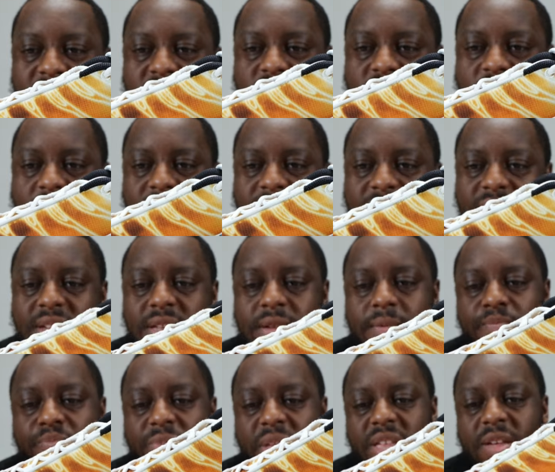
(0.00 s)

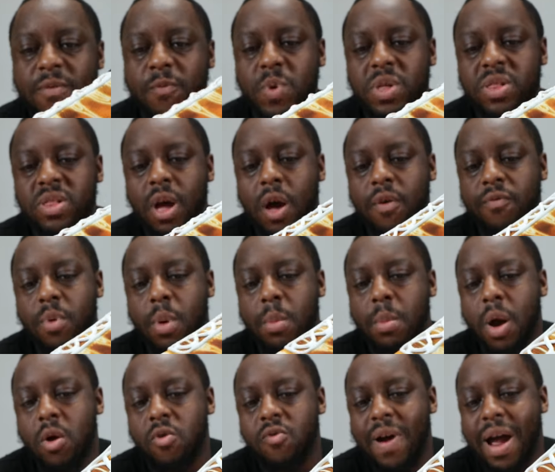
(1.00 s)
interesting. And if we start
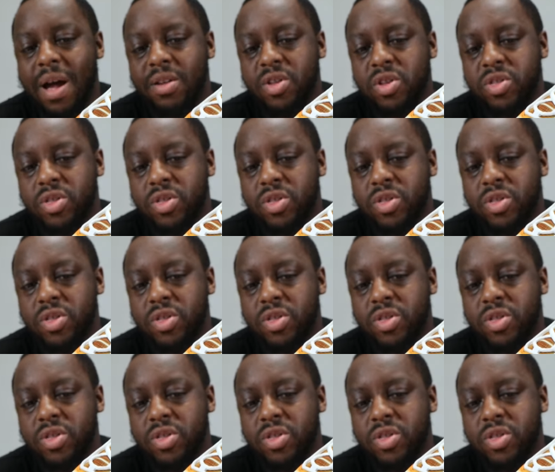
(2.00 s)
from around